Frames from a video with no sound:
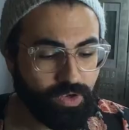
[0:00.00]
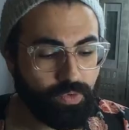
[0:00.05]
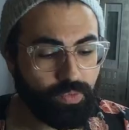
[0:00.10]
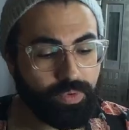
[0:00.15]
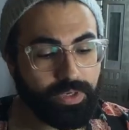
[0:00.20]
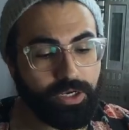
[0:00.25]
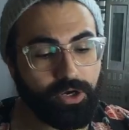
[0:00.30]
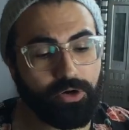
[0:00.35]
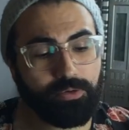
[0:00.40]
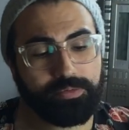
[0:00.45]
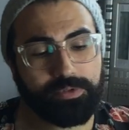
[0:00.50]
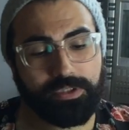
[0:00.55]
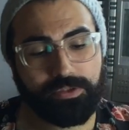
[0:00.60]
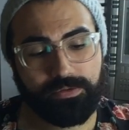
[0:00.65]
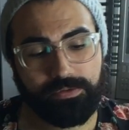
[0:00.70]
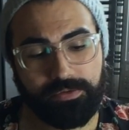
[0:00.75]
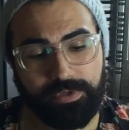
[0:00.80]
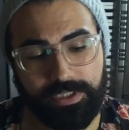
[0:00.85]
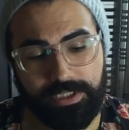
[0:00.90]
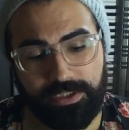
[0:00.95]
We hope this
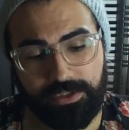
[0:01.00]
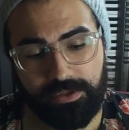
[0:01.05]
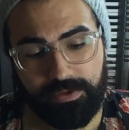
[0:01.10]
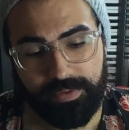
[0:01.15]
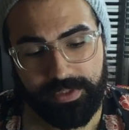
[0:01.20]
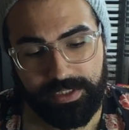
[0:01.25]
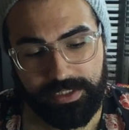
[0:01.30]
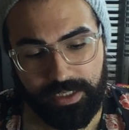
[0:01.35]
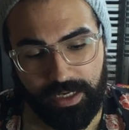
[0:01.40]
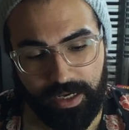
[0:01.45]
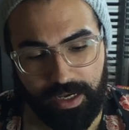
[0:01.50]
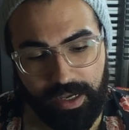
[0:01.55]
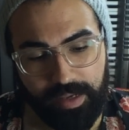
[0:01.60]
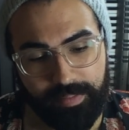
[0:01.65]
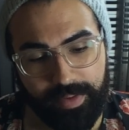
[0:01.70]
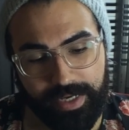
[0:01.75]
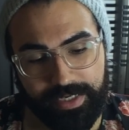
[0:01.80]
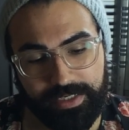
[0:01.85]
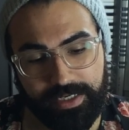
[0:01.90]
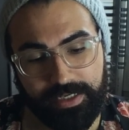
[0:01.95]
reaches you in time.
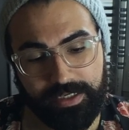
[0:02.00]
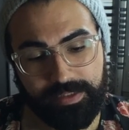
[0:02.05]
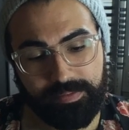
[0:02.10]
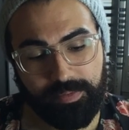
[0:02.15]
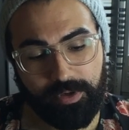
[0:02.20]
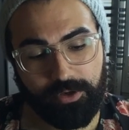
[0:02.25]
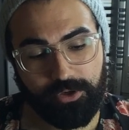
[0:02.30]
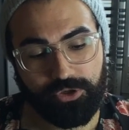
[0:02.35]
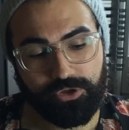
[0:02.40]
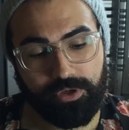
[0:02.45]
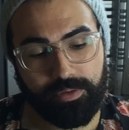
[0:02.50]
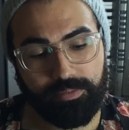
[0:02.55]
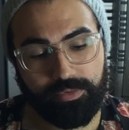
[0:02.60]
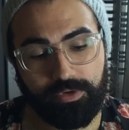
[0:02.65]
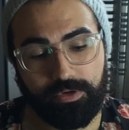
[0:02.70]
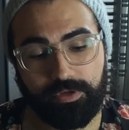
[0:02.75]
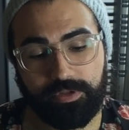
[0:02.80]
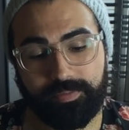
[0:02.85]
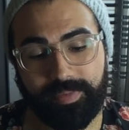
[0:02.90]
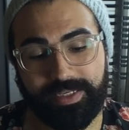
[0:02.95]
Ideas, Poetry, and
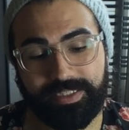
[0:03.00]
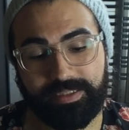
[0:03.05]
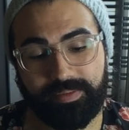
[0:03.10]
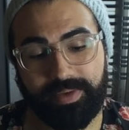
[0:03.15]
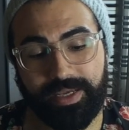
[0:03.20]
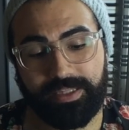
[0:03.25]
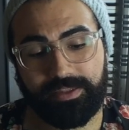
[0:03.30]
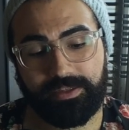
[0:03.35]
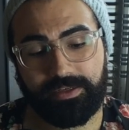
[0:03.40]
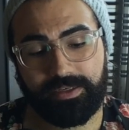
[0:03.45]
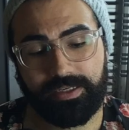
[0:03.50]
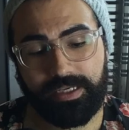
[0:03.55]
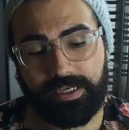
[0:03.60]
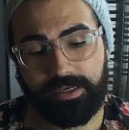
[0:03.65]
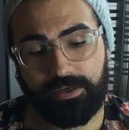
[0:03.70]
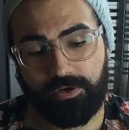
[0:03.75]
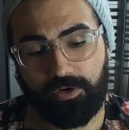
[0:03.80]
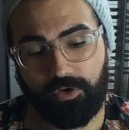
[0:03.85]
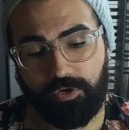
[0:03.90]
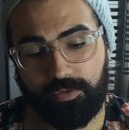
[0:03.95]
Prose by Samantha King
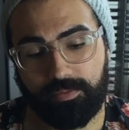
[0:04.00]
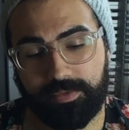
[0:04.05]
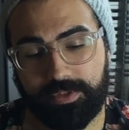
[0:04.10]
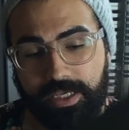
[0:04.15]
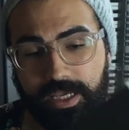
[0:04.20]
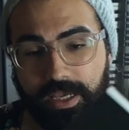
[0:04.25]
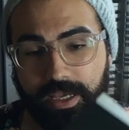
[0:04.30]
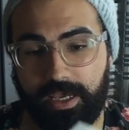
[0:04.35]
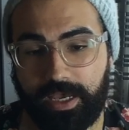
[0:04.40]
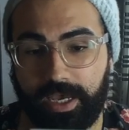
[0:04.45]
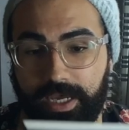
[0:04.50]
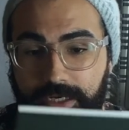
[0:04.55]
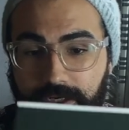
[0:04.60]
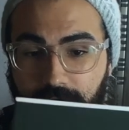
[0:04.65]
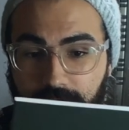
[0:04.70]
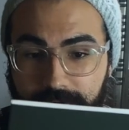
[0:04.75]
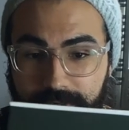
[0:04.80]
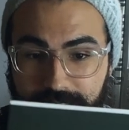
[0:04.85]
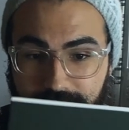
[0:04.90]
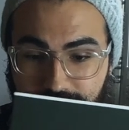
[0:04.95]
Holmes and
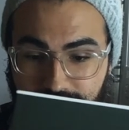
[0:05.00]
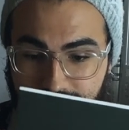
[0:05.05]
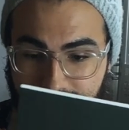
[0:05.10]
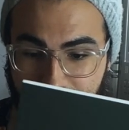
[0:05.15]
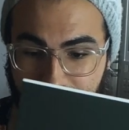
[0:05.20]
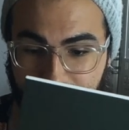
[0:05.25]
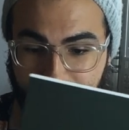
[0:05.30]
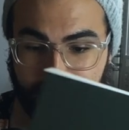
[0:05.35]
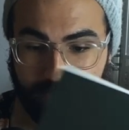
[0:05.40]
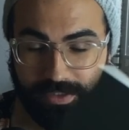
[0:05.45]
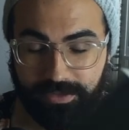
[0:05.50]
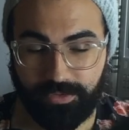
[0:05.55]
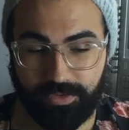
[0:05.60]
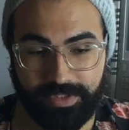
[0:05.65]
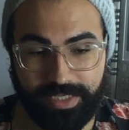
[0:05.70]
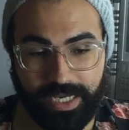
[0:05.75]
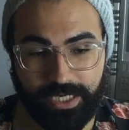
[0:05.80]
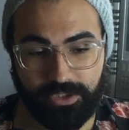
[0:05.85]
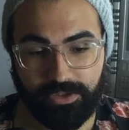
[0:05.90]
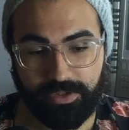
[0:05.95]
R.H. Sin. This was
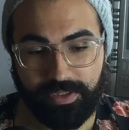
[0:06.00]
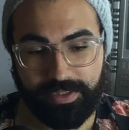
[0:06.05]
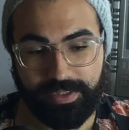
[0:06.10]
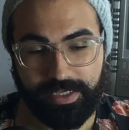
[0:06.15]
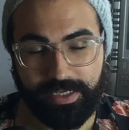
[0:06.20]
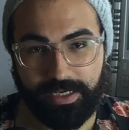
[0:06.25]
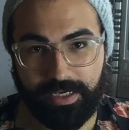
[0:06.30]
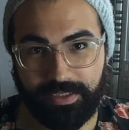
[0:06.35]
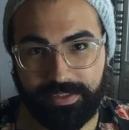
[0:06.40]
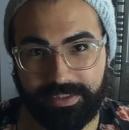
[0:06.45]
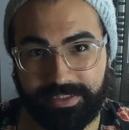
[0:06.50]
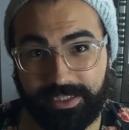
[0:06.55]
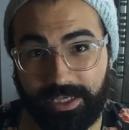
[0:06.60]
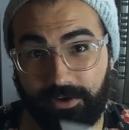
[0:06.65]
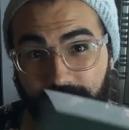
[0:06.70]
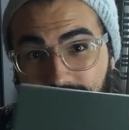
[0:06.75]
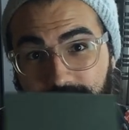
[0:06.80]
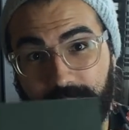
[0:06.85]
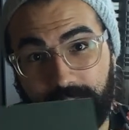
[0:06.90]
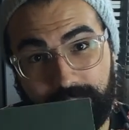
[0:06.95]
actually the uh,
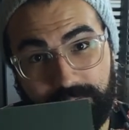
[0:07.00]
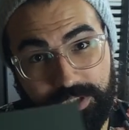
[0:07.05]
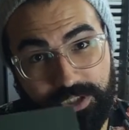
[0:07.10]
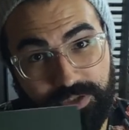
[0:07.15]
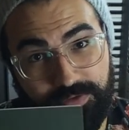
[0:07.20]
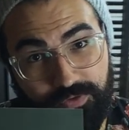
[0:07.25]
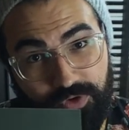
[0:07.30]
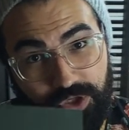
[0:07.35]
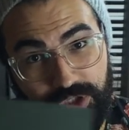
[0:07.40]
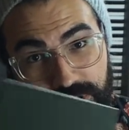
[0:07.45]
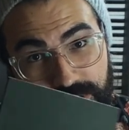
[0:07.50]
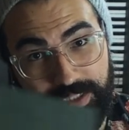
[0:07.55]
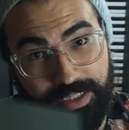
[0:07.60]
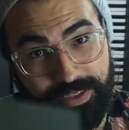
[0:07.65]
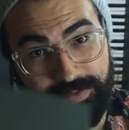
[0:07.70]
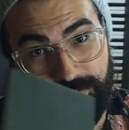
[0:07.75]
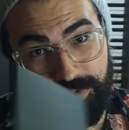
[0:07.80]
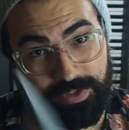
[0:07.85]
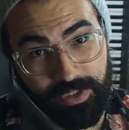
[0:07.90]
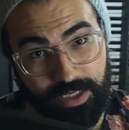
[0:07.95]
self-published version that
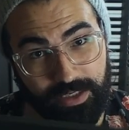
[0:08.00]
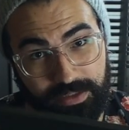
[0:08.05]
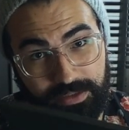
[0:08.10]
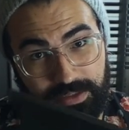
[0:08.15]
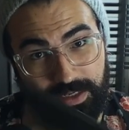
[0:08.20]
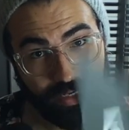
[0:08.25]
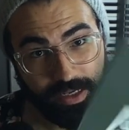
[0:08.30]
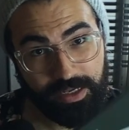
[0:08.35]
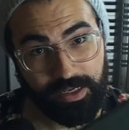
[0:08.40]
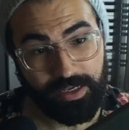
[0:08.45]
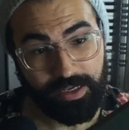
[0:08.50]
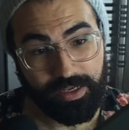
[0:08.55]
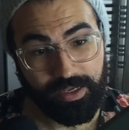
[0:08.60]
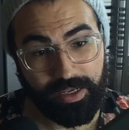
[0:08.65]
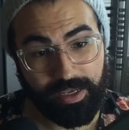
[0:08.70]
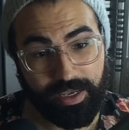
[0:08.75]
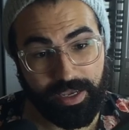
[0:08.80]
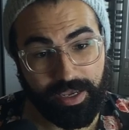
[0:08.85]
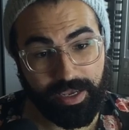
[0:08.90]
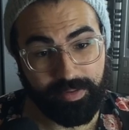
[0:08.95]
was on
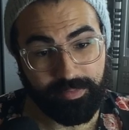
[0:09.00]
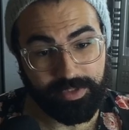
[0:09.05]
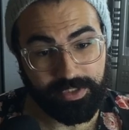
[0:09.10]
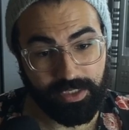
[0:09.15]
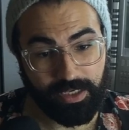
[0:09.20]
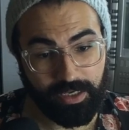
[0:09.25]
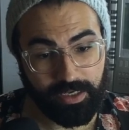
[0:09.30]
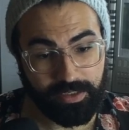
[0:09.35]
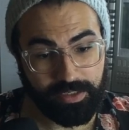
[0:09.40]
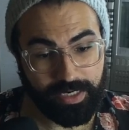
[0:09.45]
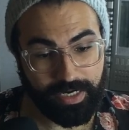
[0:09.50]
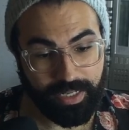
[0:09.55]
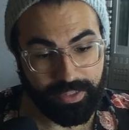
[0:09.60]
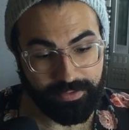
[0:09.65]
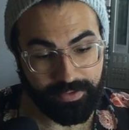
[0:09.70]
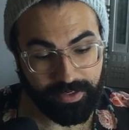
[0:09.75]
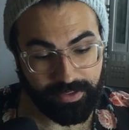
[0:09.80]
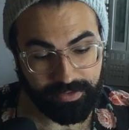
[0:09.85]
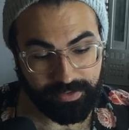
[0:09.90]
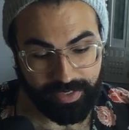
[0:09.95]
Amazon, and I
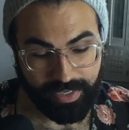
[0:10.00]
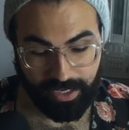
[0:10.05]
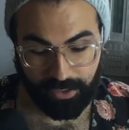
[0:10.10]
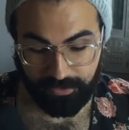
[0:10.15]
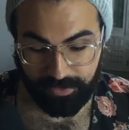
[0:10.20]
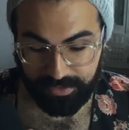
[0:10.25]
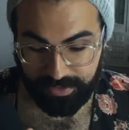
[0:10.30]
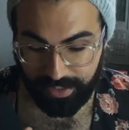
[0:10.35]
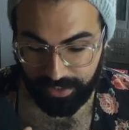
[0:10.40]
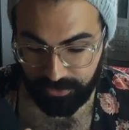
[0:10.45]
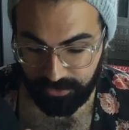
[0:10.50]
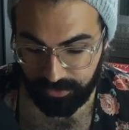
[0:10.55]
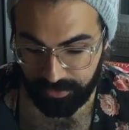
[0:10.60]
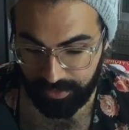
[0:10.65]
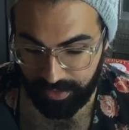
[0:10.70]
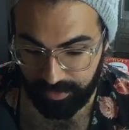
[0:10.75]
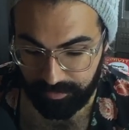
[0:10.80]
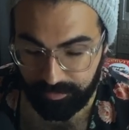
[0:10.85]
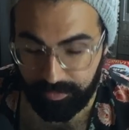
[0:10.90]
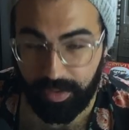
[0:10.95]
think now it's actually like
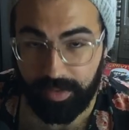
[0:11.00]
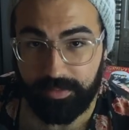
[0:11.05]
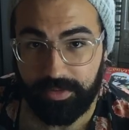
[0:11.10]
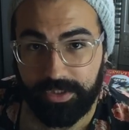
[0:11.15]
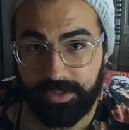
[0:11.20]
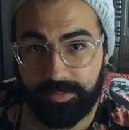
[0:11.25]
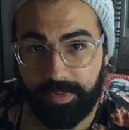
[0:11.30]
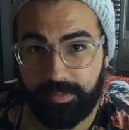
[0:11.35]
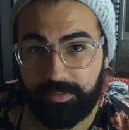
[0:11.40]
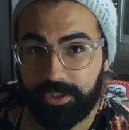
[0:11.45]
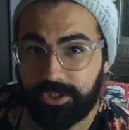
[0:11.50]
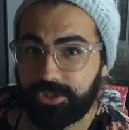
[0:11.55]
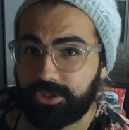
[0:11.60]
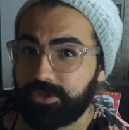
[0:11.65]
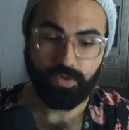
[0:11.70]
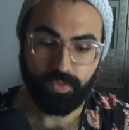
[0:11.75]
published, published.